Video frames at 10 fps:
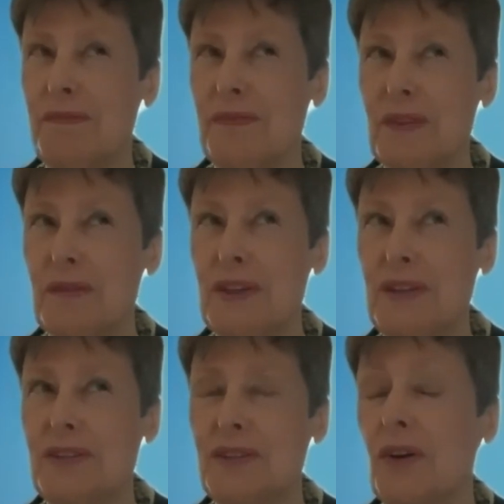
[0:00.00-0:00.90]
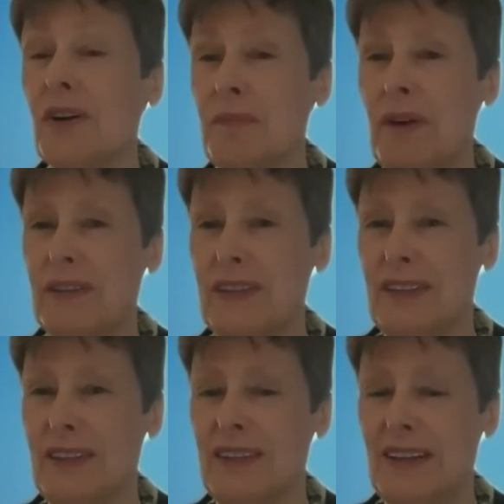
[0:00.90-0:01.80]
when you talk about
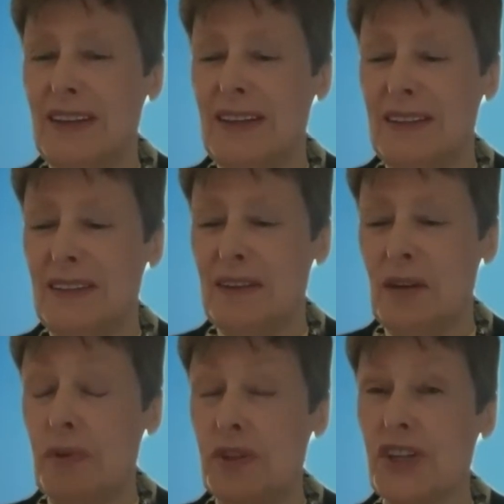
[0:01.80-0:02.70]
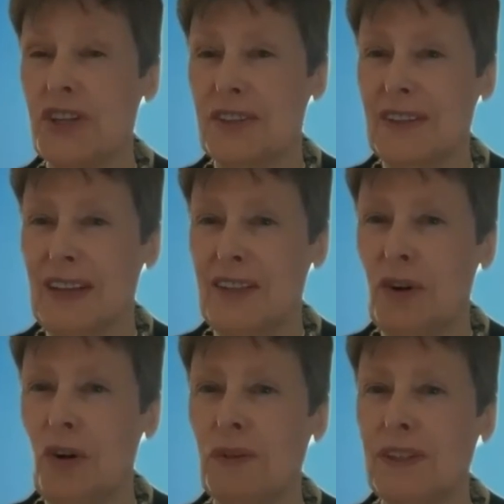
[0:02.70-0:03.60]
a position and you
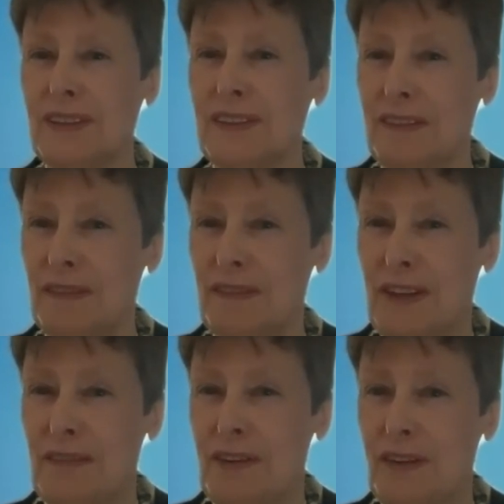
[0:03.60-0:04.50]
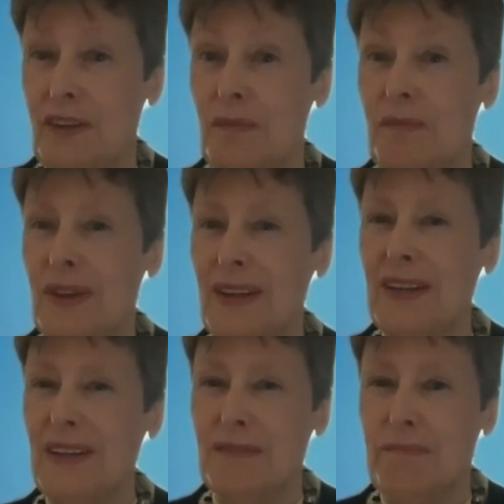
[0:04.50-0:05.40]
hold it in a very
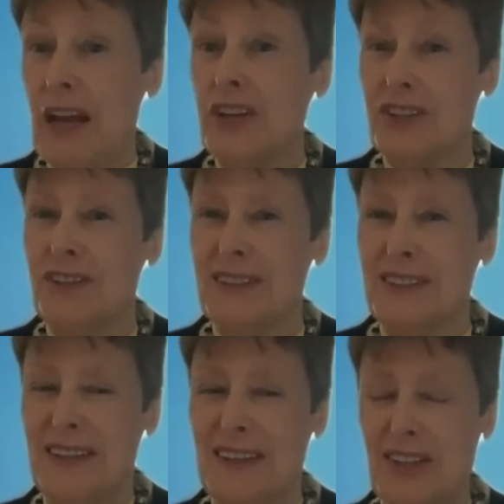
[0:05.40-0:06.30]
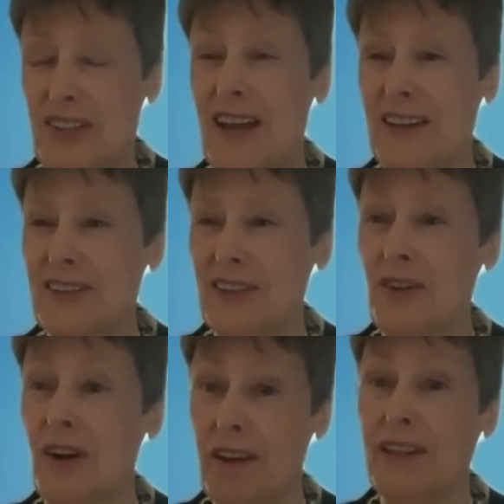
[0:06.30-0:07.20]
passionate stance and
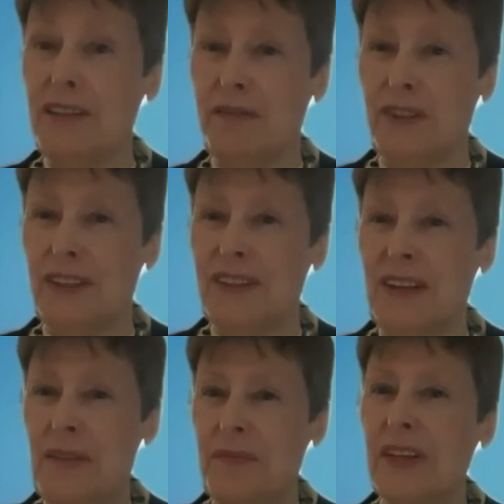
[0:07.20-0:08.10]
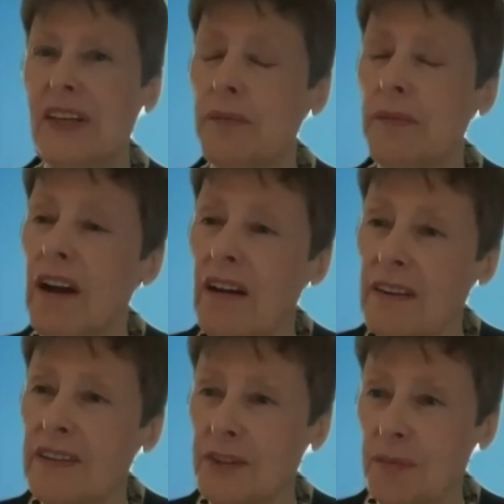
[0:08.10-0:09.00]
you argue for it, it'll be
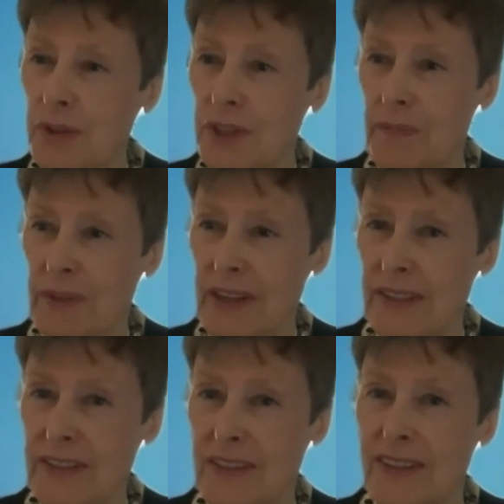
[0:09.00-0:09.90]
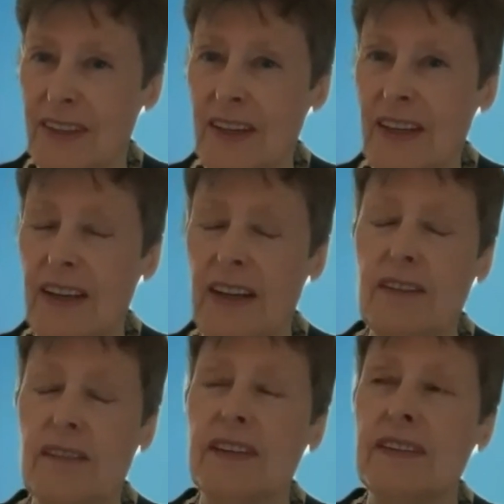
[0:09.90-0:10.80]
harder to push up against it. And I
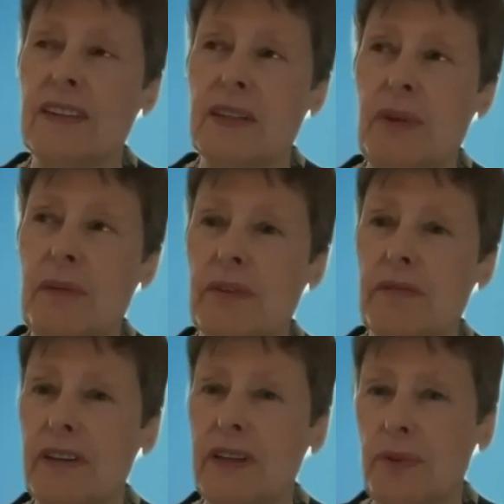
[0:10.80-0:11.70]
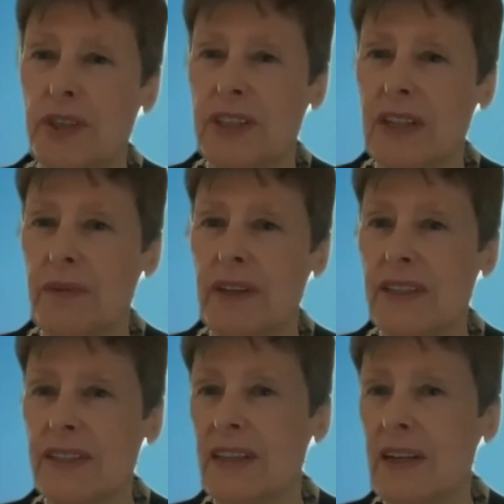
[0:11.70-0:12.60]
don't think that the people are really pushing up
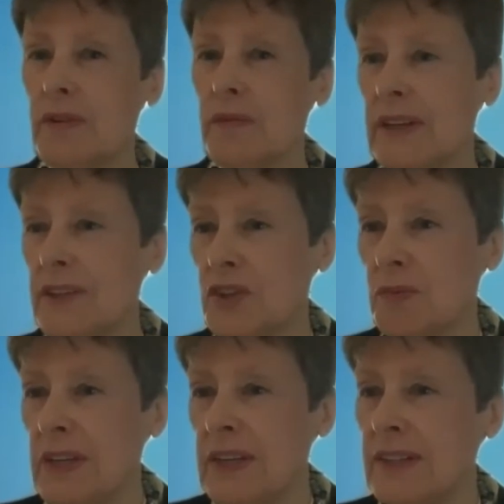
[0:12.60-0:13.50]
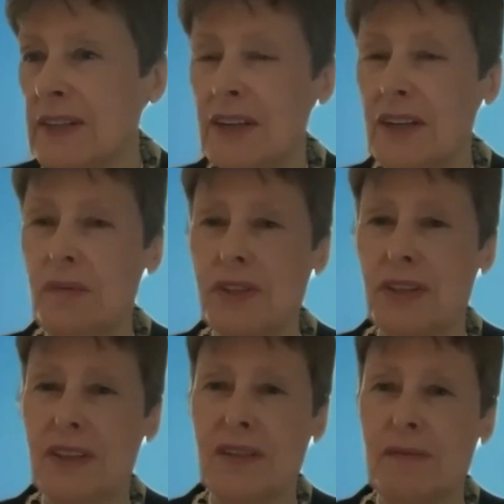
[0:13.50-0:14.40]
against it. I mean, we had a Swede who was
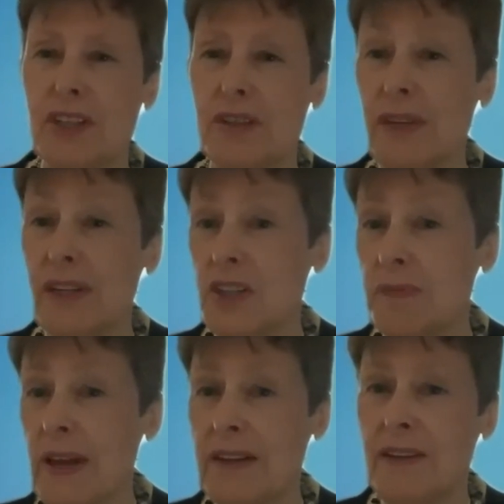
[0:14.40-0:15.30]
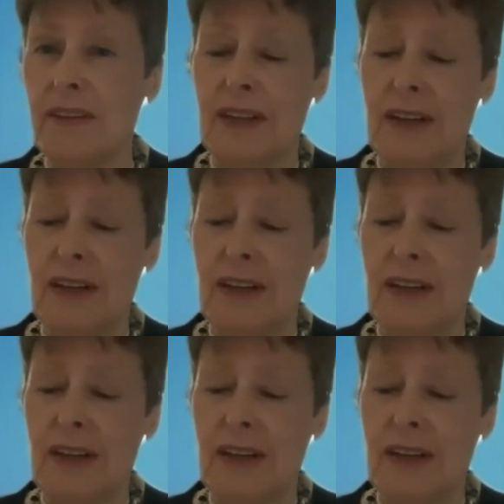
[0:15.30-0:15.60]
on the commission, we had a Spaniard,